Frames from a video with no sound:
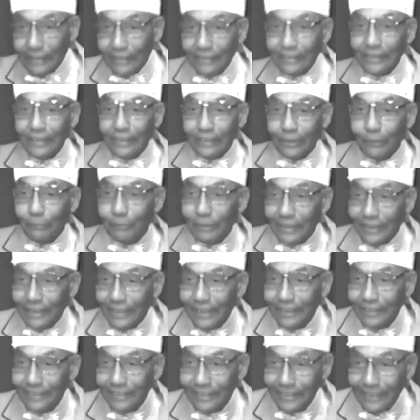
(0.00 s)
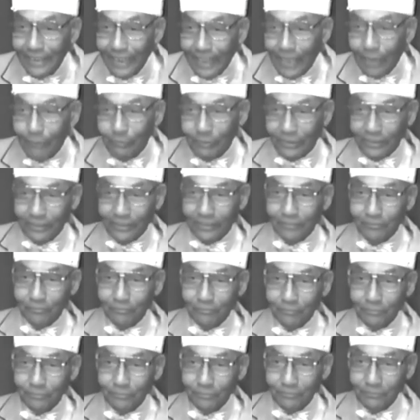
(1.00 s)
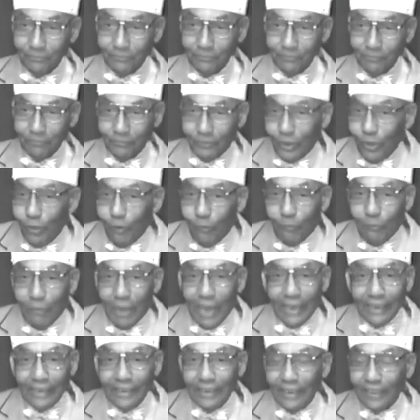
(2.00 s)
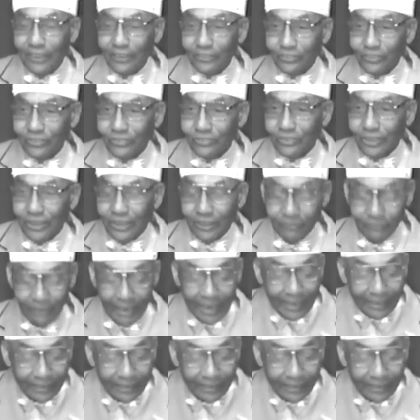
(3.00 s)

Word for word: did the beginning happen? Yes, sir. Nobody answers it, right?